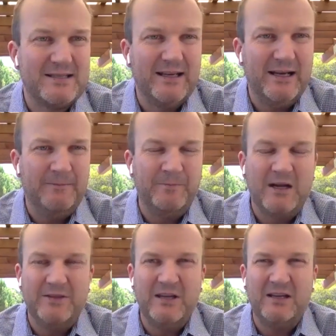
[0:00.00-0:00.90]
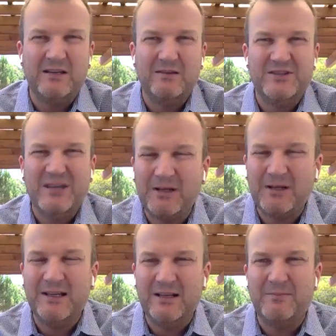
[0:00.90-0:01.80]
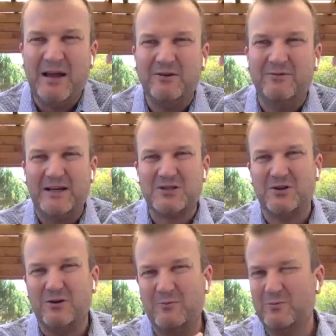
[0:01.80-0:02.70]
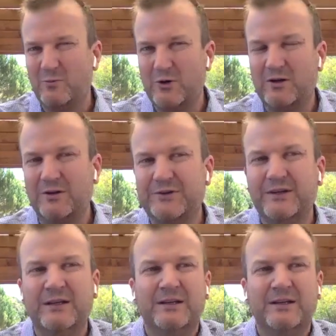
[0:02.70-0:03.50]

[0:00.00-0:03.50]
I think typically in the manufactured home world,